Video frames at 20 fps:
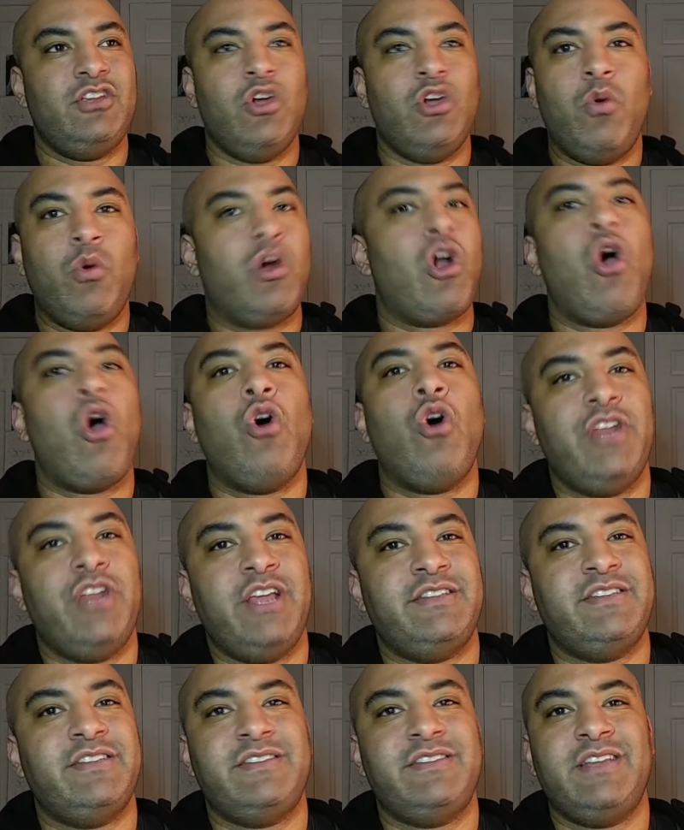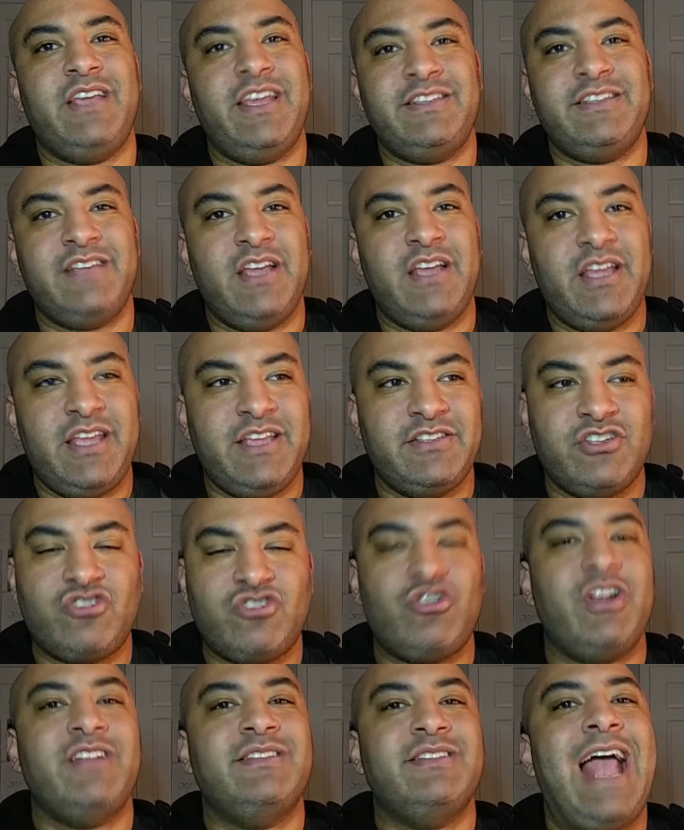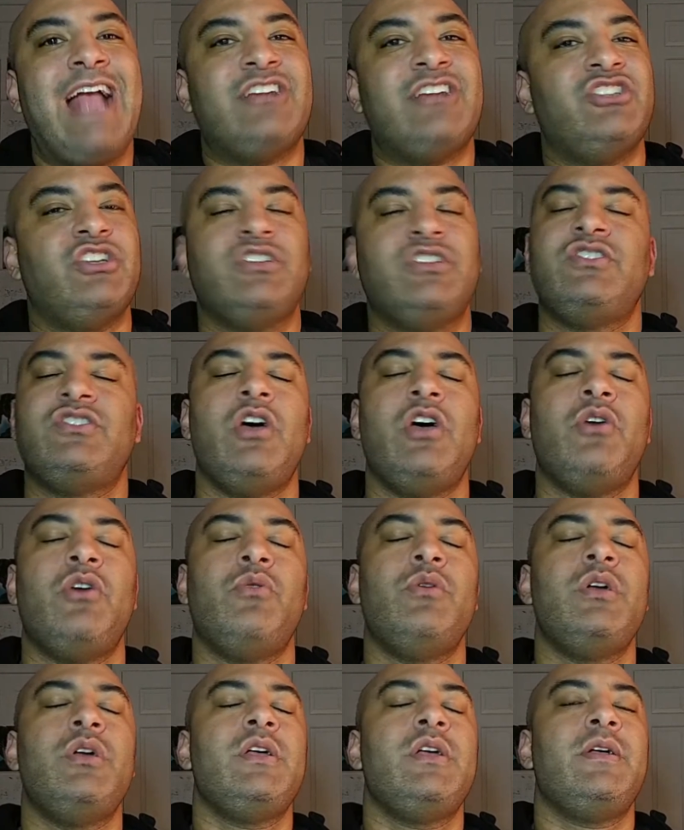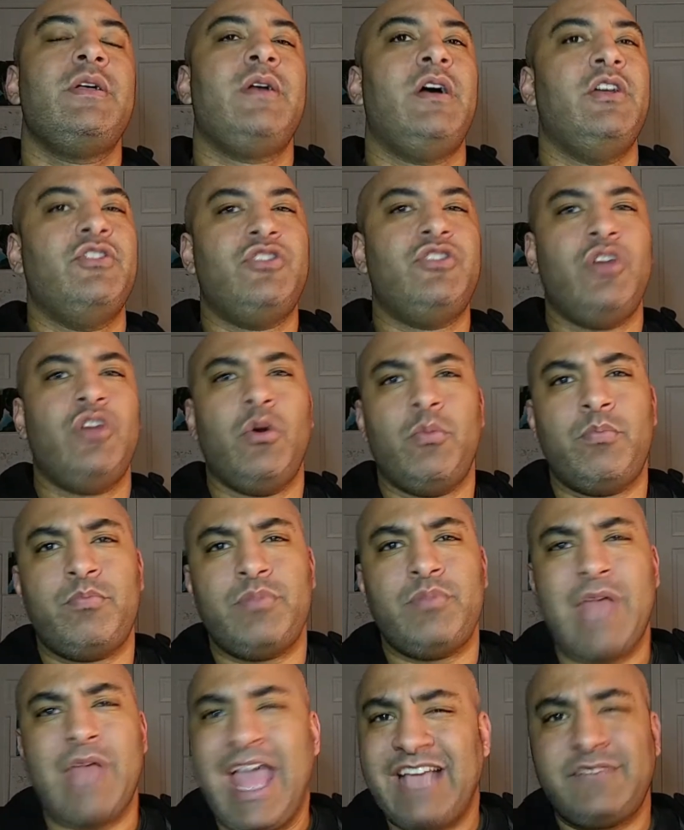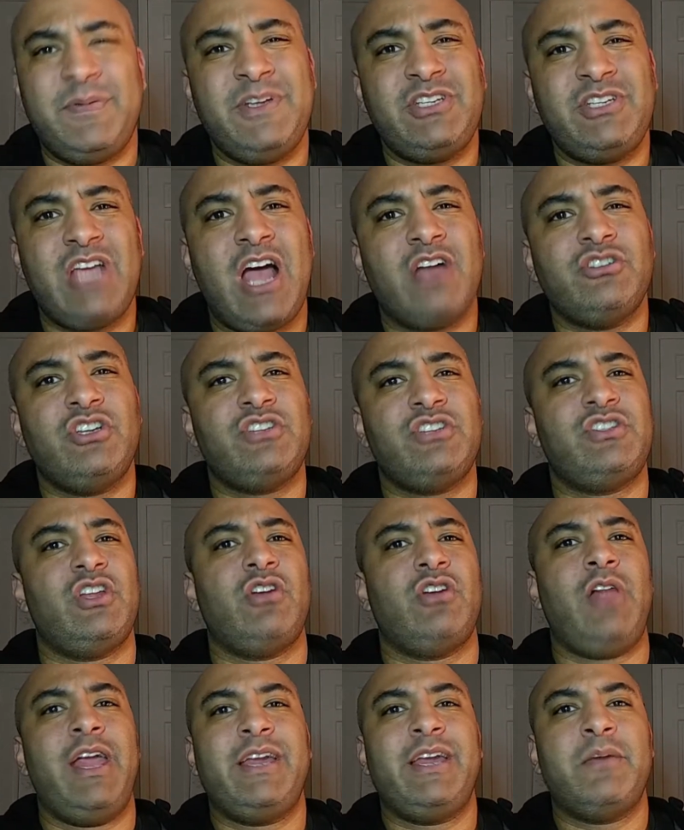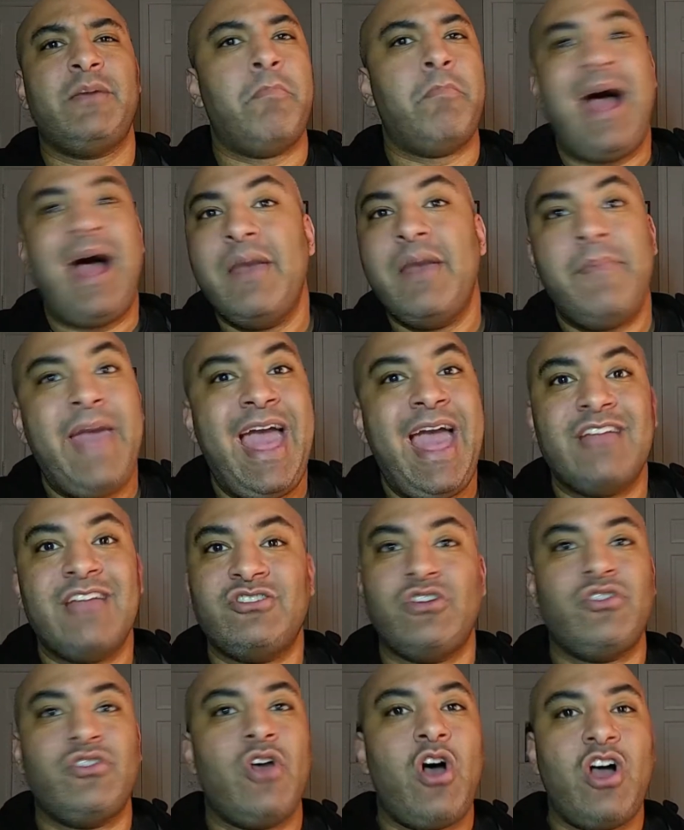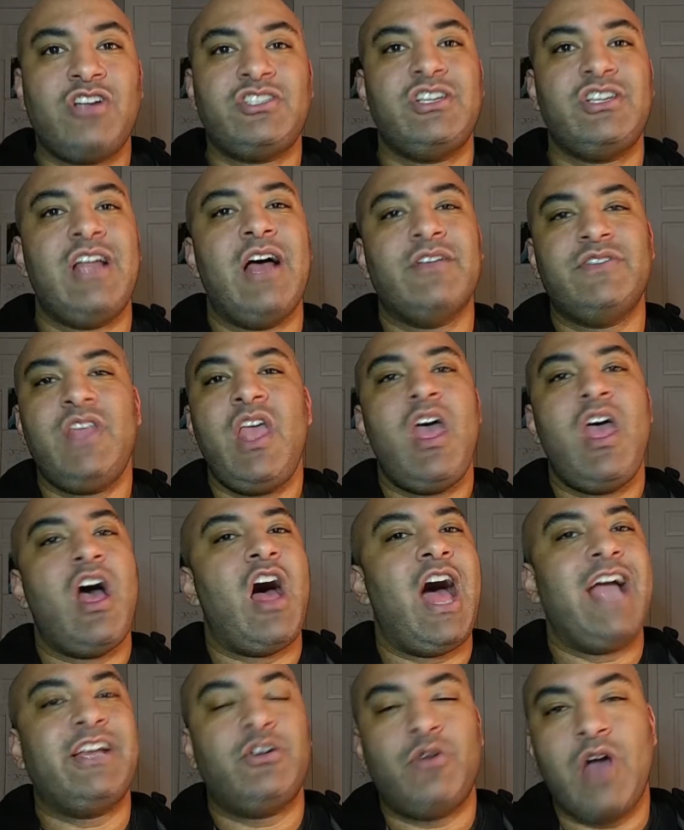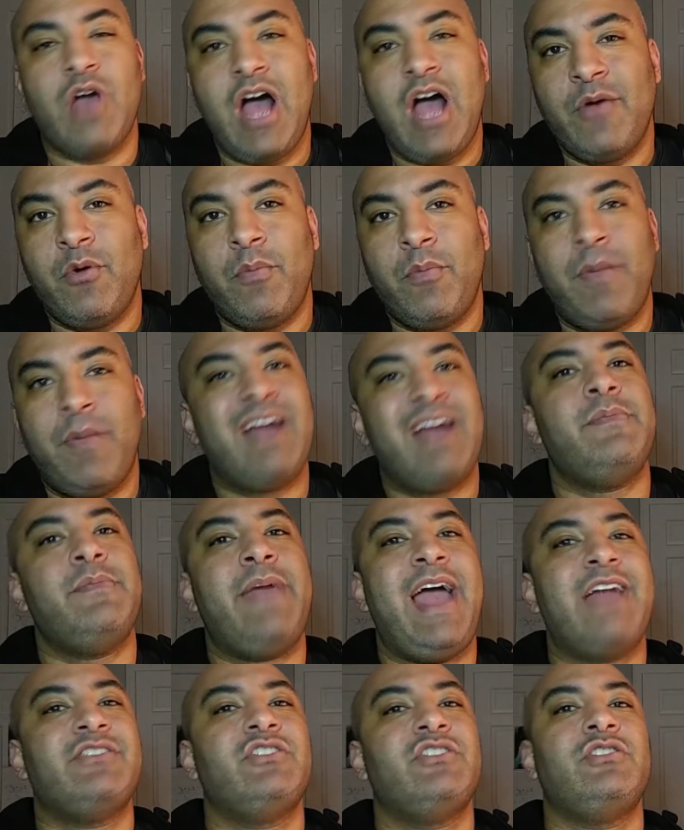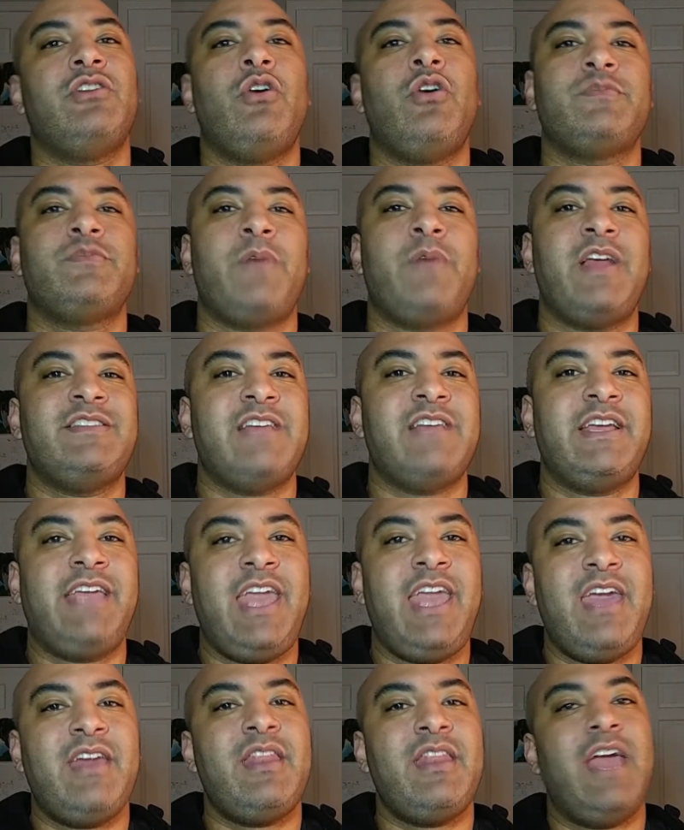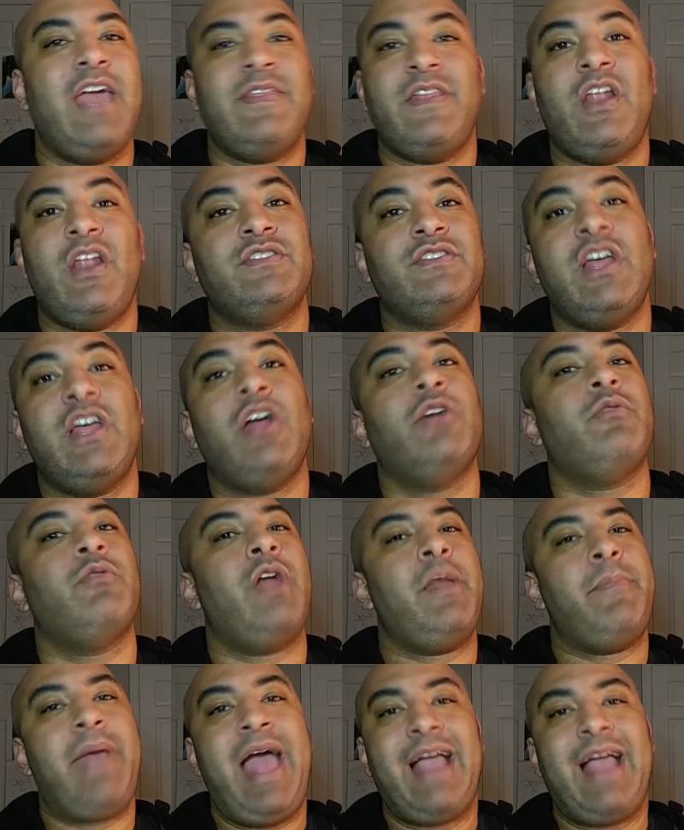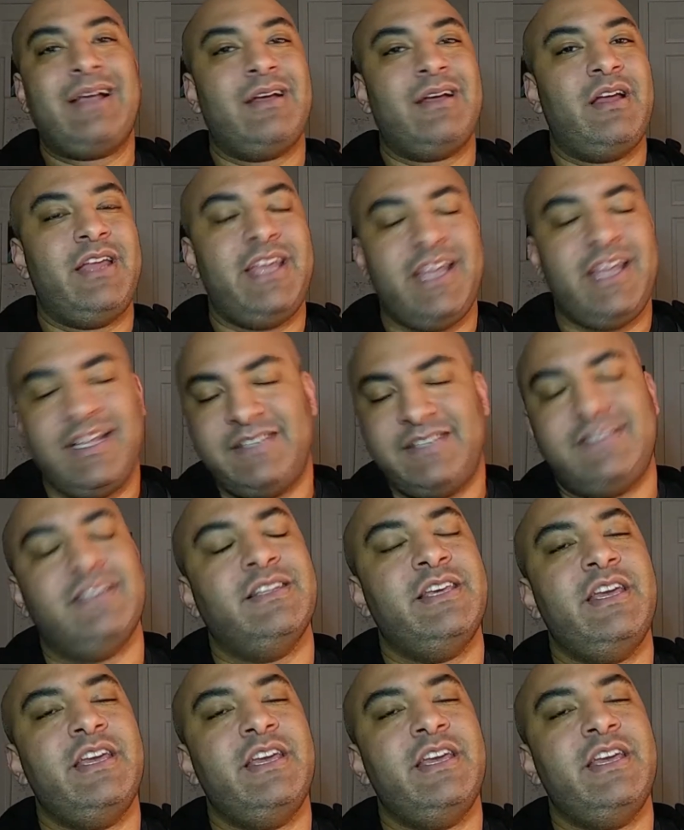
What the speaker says: all it is a transaction. So the XP challenges that are like buy a badge on the auction house, I will buy the badge at the lowest price I can, and then I'll sell it right back instantly.